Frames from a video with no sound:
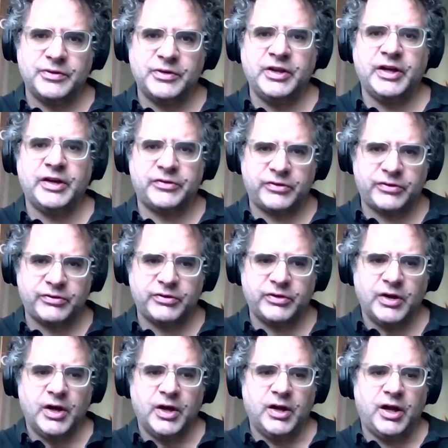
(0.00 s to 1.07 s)
Yes,
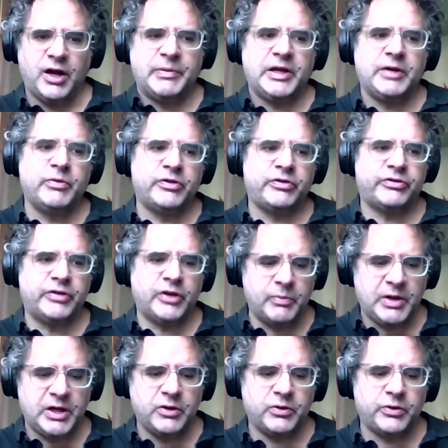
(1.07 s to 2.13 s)
I mean, with so
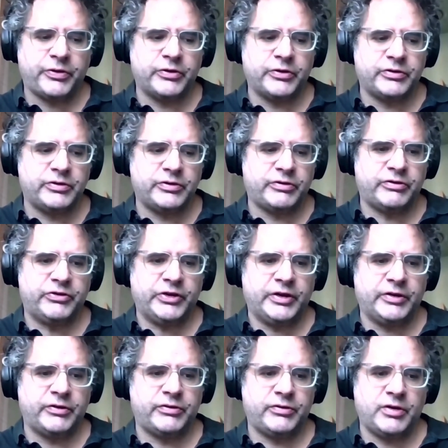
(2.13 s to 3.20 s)
many authors and
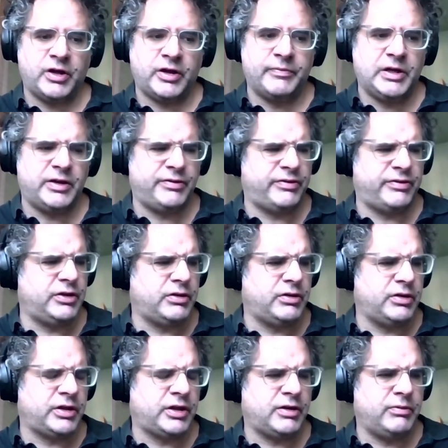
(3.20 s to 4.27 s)
such, I mean, I think
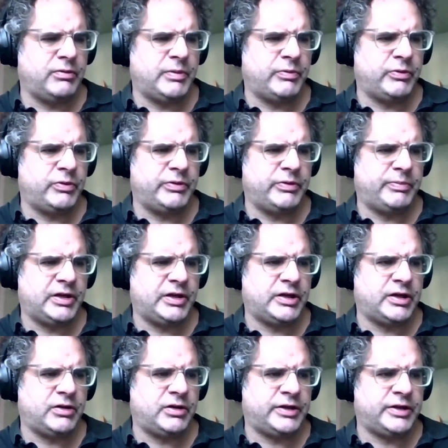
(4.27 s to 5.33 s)
I can't remember what we paid
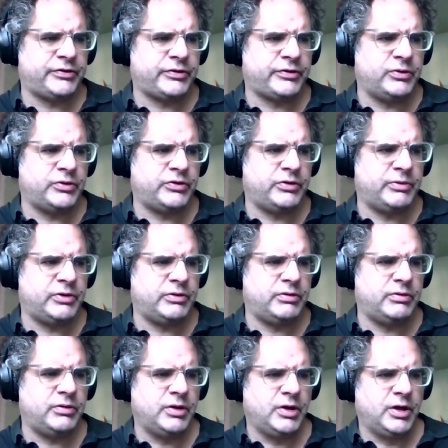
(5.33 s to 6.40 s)
out last quarter, but
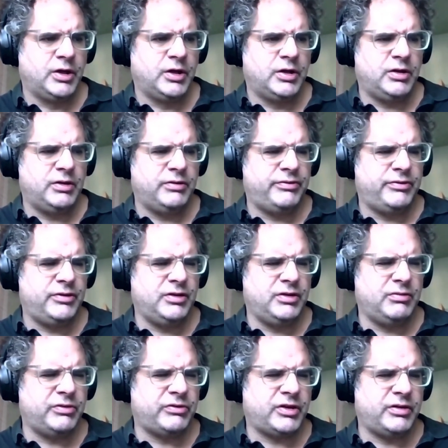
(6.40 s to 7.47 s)
I think
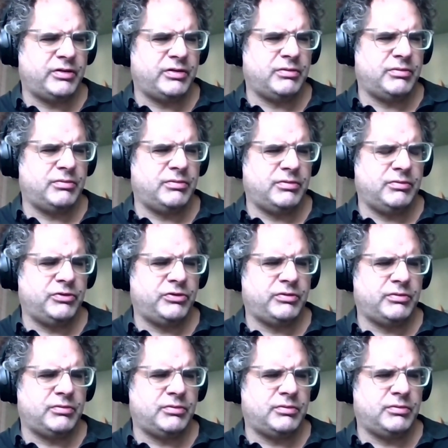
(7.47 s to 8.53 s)
it was either it
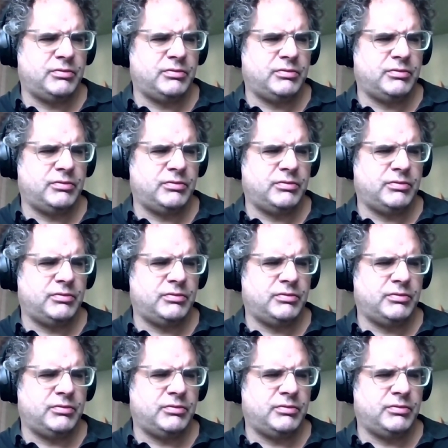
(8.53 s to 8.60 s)
was